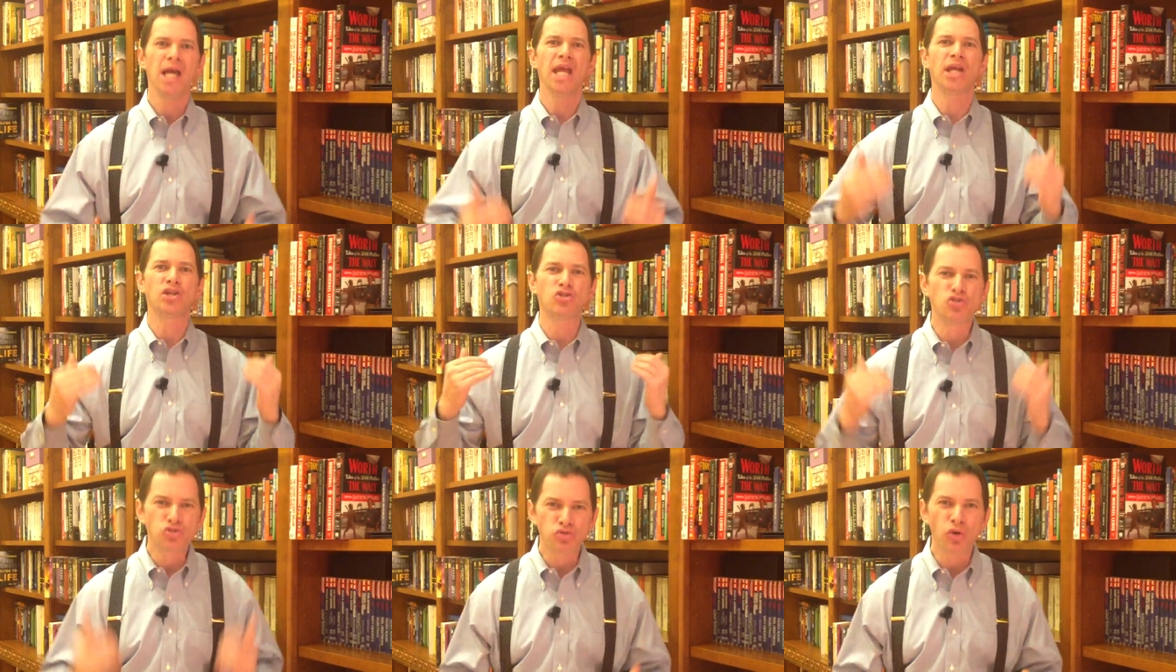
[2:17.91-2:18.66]

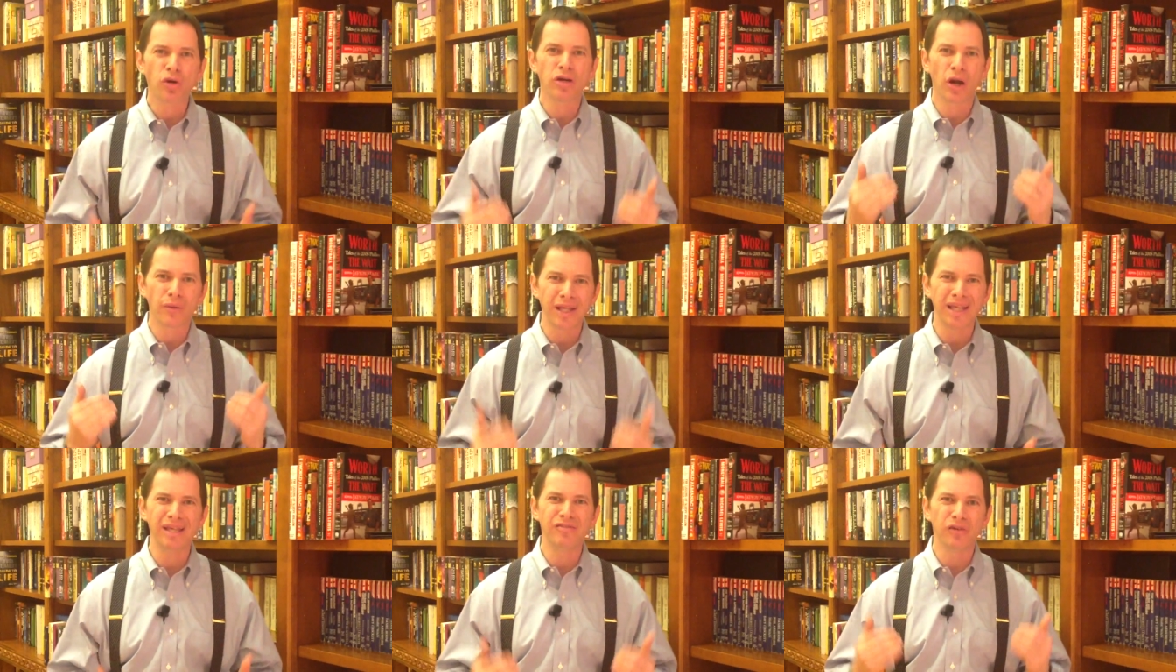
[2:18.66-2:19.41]
extraordinary
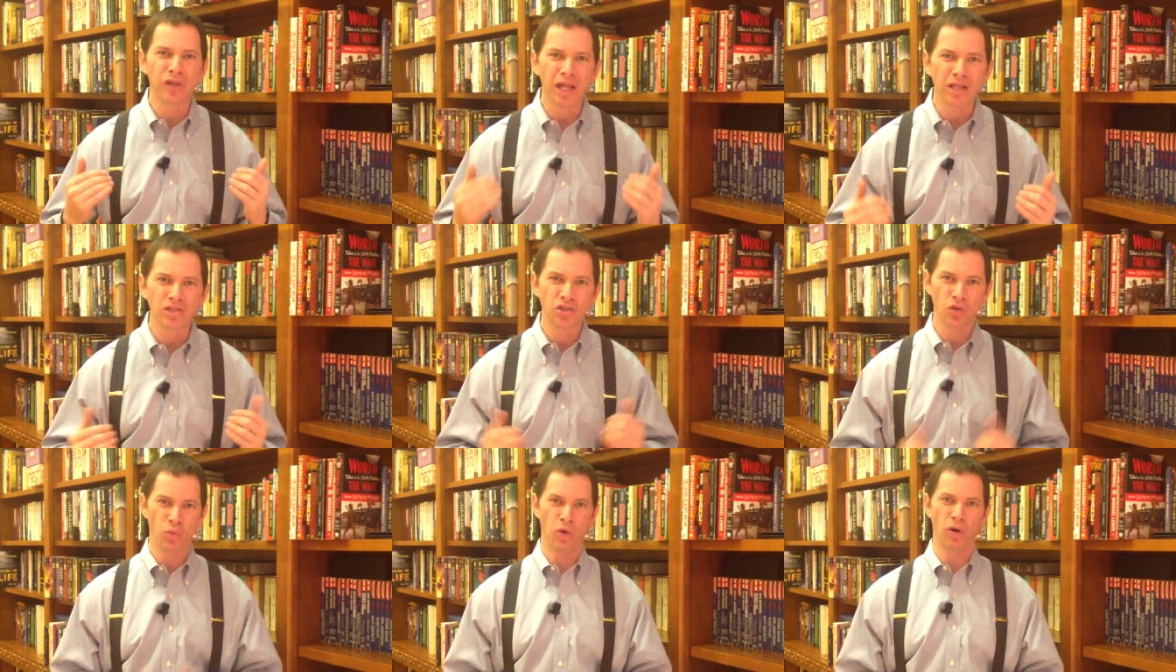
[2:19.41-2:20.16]
evil
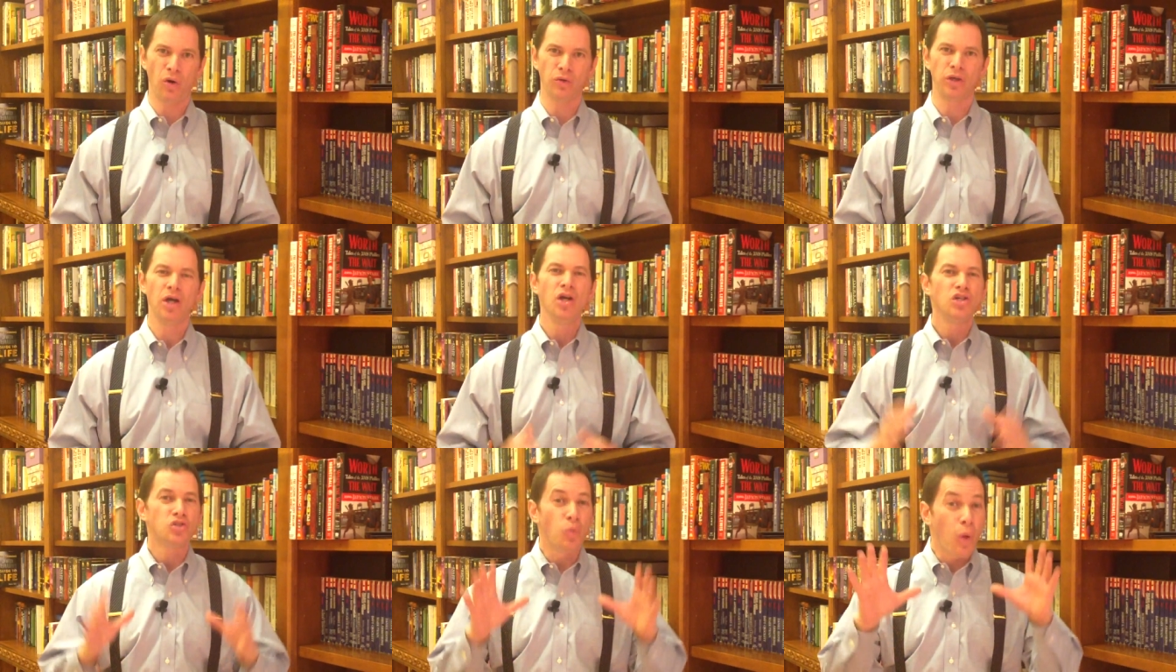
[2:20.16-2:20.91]
into the world.
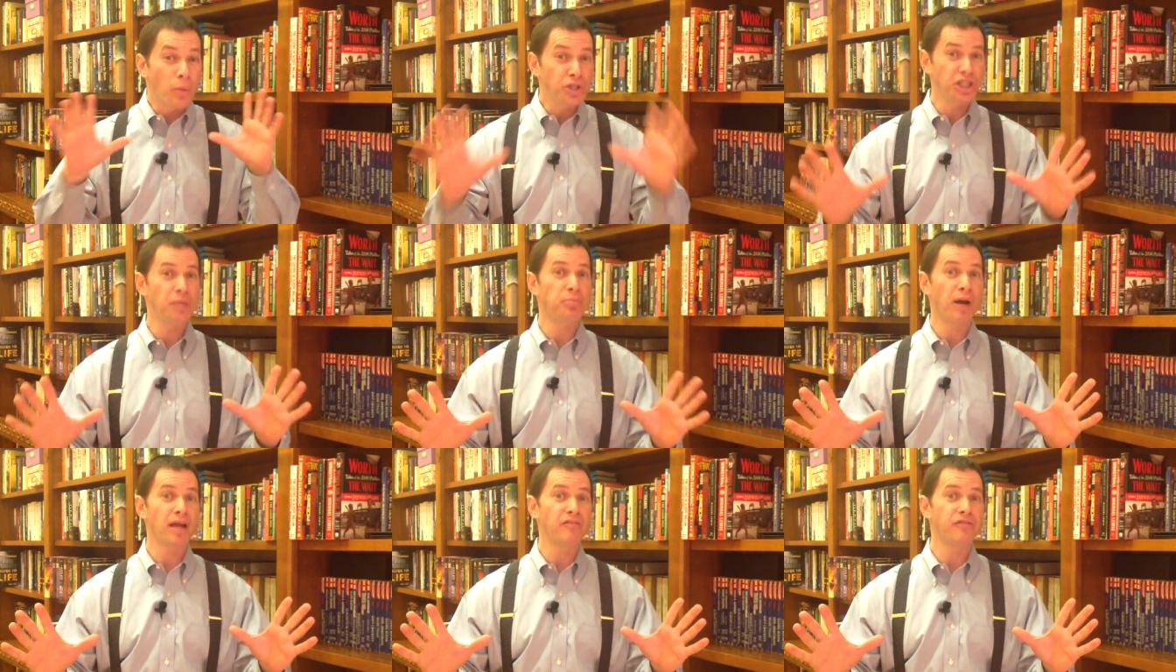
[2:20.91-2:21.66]
So, what was she
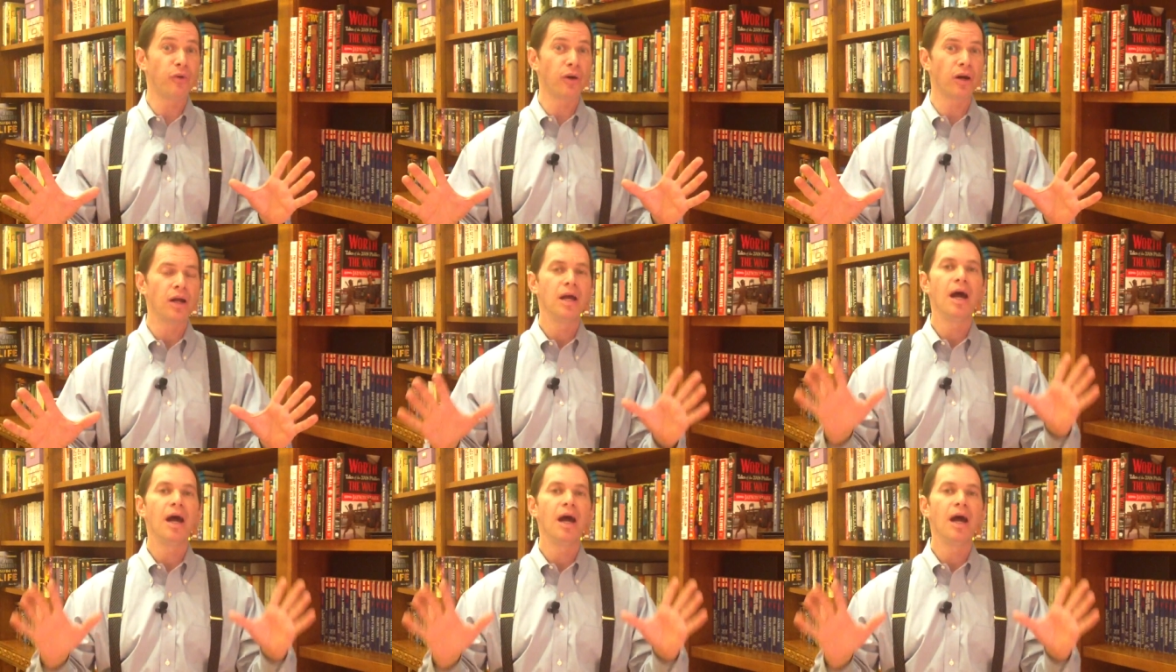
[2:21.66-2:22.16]
praying for?